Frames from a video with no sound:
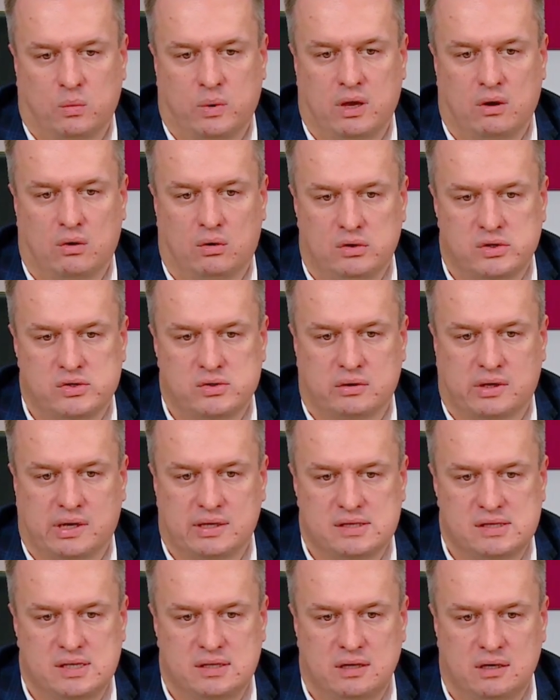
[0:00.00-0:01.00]
We are also
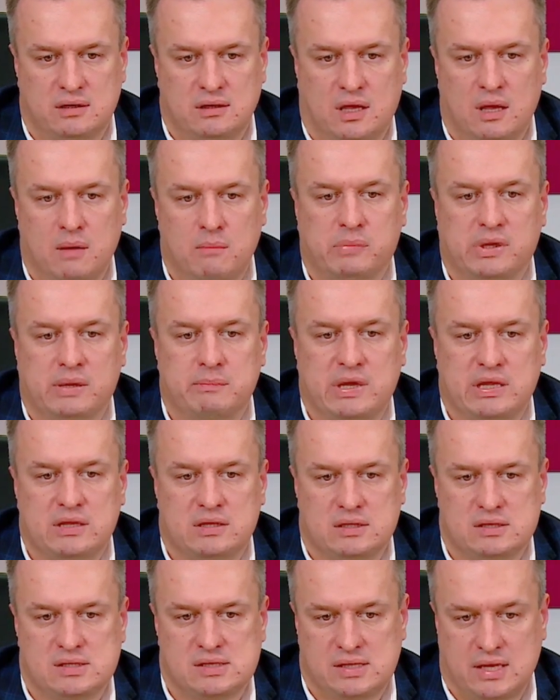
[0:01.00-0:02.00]
considering
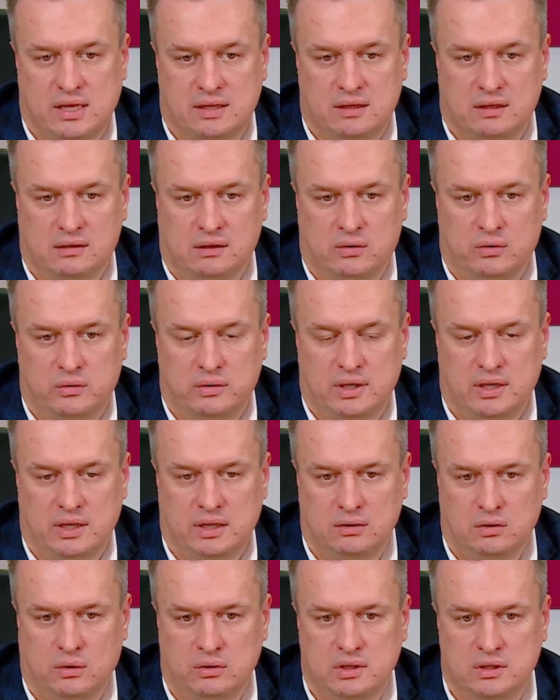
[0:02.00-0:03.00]
implementing standalone
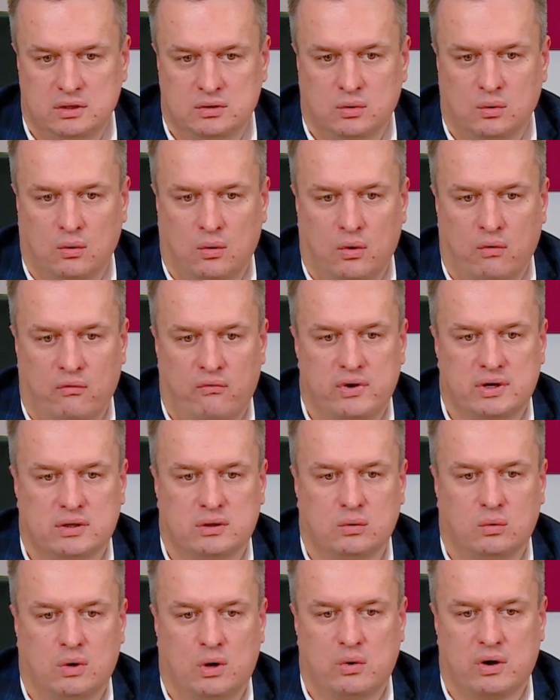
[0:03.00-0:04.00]
in order to offer
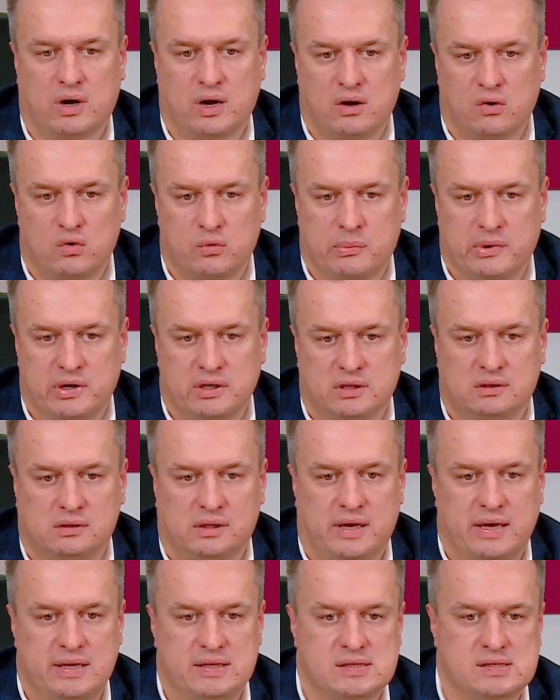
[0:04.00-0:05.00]
to our corporate
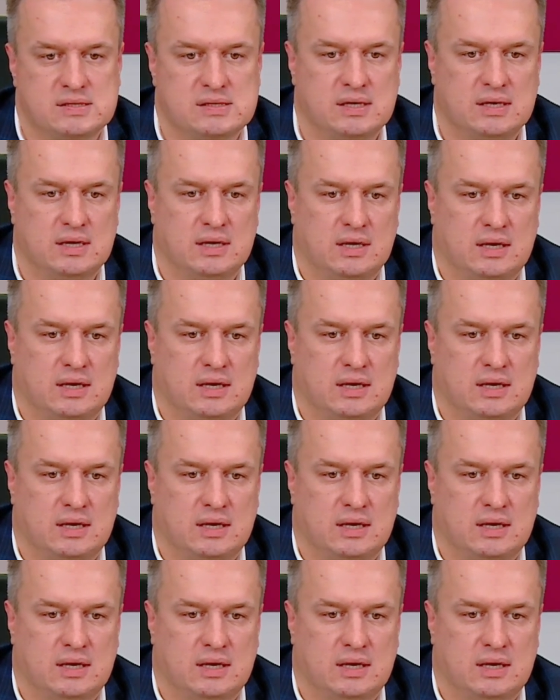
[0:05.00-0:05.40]
clients